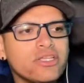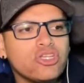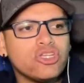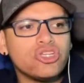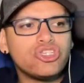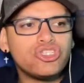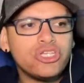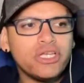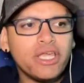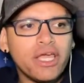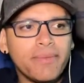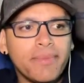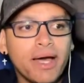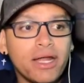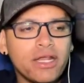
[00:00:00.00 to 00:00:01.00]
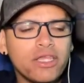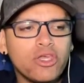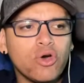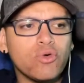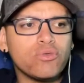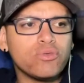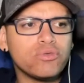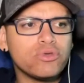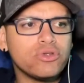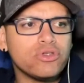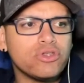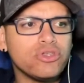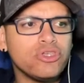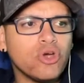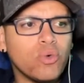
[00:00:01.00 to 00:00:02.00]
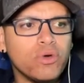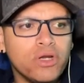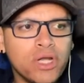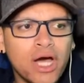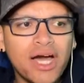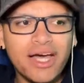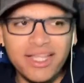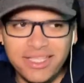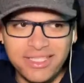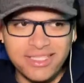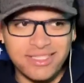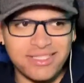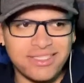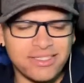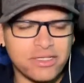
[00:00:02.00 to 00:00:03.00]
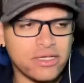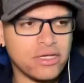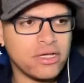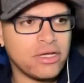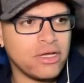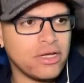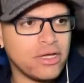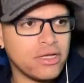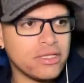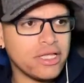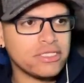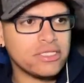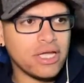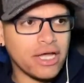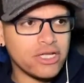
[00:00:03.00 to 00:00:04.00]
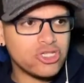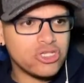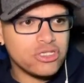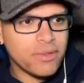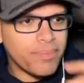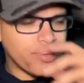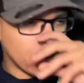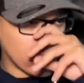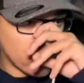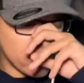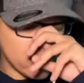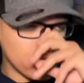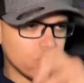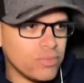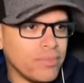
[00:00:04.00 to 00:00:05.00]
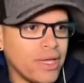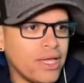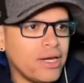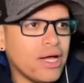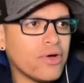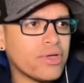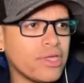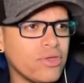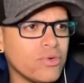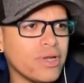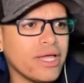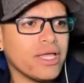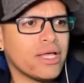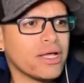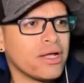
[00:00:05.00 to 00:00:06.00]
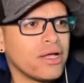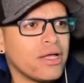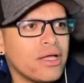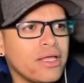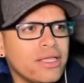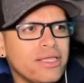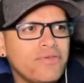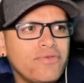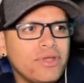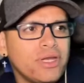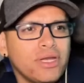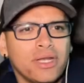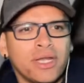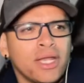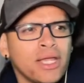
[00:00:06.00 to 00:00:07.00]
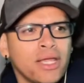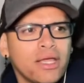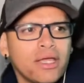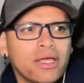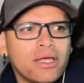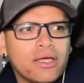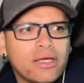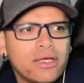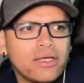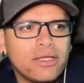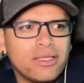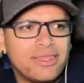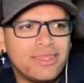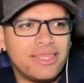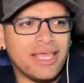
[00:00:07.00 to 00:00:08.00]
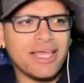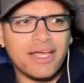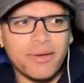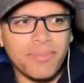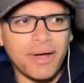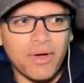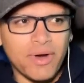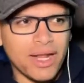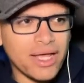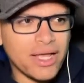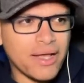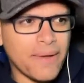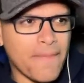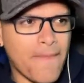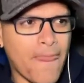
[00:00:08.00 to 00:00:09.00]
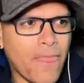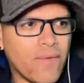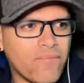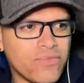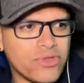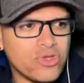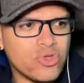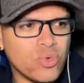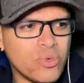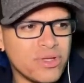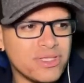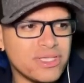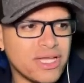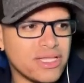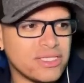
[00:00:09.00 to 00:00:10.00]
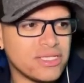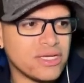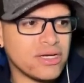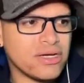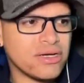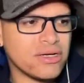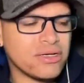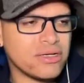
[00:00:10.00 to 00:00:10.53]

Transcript: She came out of yo, yo nuts. That's She's a part of you, man. How can you, like, even think about, like, doing that to her?